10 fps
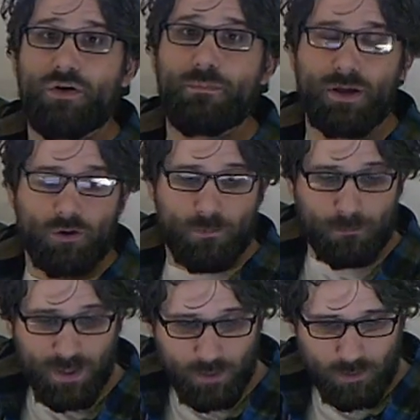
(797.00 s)
and bigger and
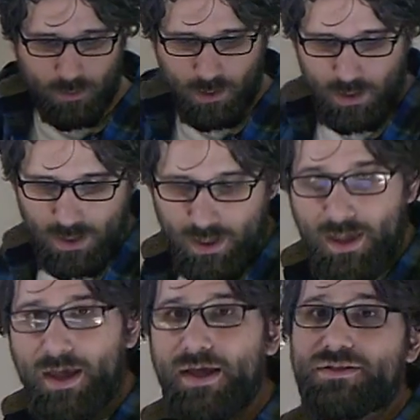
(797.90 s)
bigger.
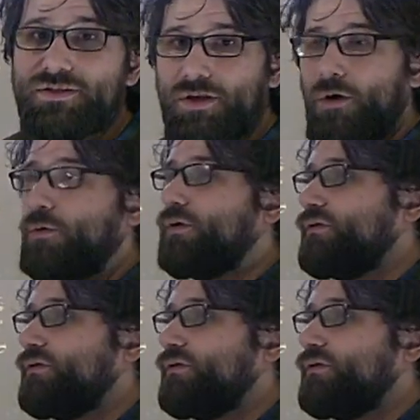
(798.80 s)
And so,